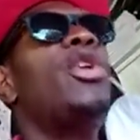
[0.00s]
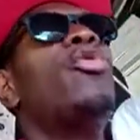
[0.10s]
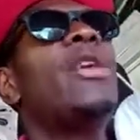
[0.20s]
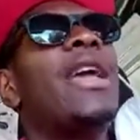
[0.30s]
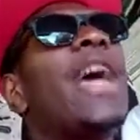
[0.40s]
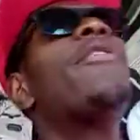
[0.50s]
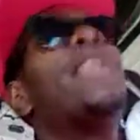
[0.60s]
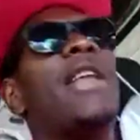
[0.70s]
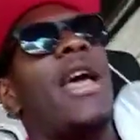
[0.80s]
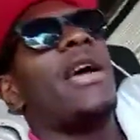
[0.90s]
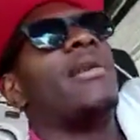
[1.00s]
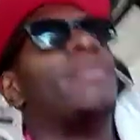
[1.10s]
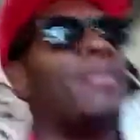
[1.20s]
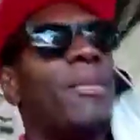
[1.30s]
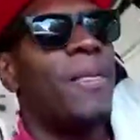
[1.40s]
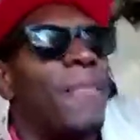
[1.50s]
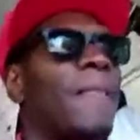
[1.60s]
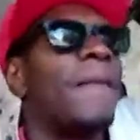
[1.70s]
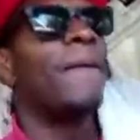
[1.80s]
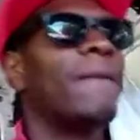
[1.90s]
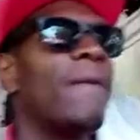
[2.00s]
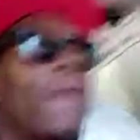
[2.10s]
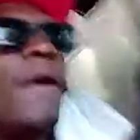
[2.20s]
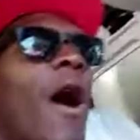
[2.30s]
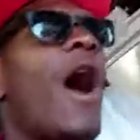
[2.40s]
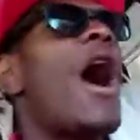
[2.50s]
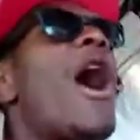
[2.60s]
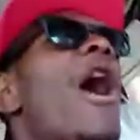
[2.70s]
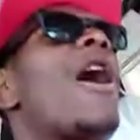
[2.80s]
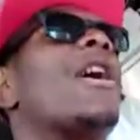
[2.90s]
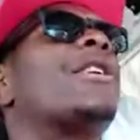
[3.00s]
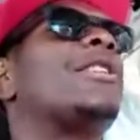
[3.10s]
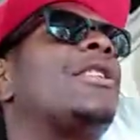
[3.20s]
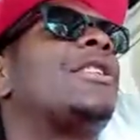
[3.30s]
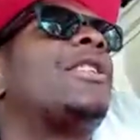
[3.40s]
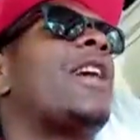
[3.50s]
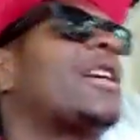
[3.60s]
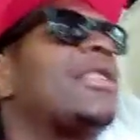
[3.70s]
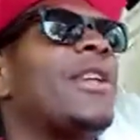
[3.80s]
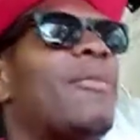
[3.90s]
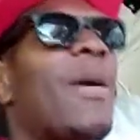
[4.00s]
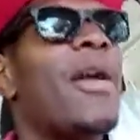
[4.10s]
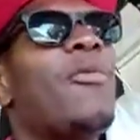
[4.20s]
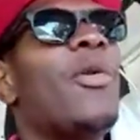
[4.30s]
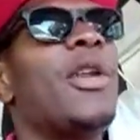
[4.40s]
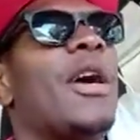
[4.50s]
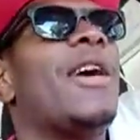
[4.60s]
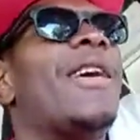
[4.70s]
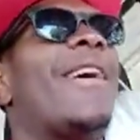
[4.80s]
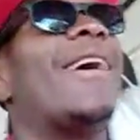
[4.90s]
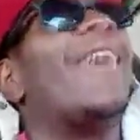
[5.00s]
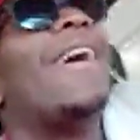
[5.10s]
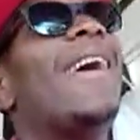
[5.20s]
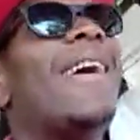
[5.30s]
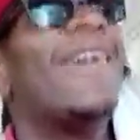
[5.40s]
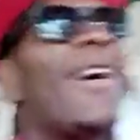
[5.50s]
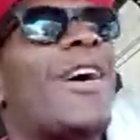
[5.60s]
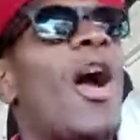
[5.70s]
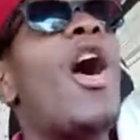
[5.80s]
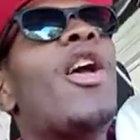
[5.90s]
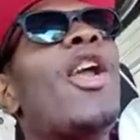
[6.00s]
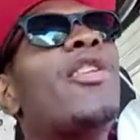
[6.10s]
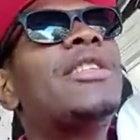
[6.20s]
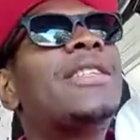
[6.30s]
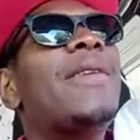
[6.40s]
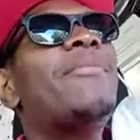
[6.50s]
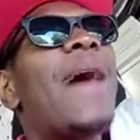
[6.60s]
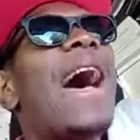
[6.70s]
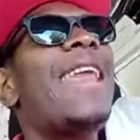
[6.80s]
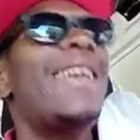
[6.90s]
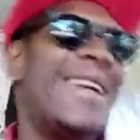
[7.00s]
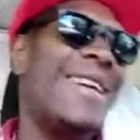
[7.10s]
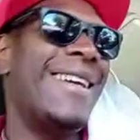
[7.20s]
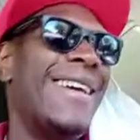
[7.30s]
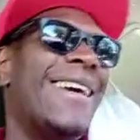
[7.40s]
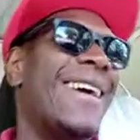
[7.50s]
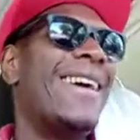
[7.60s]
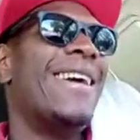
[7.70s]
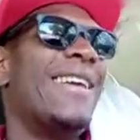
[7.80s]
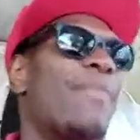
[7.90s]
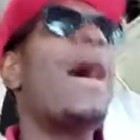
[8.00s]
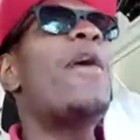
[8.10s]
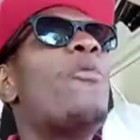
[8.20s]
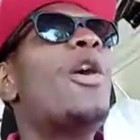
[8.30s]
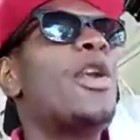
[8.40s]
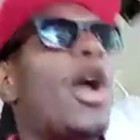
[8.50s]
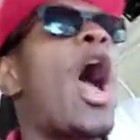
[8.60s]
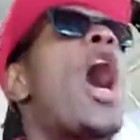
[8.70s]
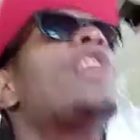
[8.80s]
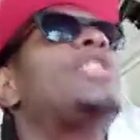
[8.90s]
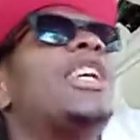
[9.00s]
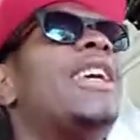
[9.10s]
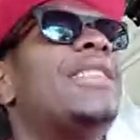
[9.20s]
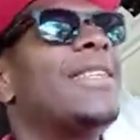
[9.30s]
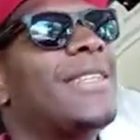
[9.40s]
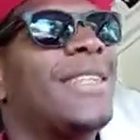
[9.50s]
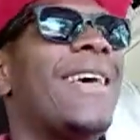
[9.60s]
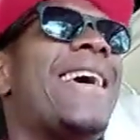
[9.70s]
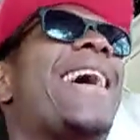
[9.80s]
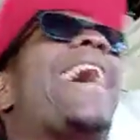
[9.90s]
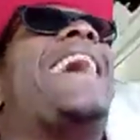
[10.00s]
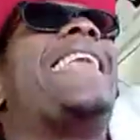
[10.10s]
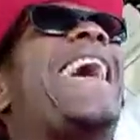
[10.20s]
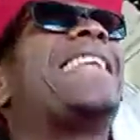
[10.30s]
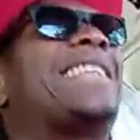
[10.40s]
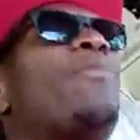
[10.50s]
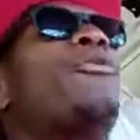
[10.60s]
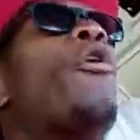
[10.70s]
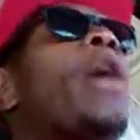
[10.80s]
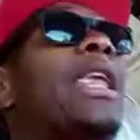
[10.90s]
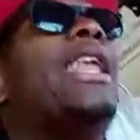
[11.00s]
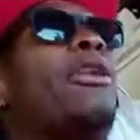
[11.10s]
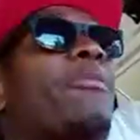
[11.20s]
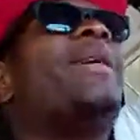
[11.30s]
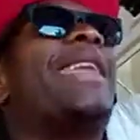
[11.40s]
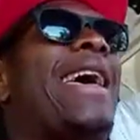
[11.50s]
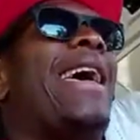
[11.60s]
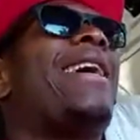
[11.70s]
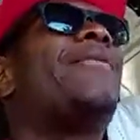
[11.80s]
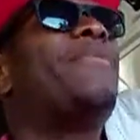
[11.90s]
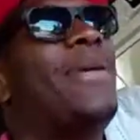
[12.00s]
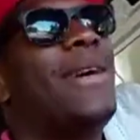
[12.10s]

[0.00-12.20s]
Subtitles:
you give a damn, oh, shucks, you might want to call on somebody. You might want to call Jesus and ask him for a little bit of help.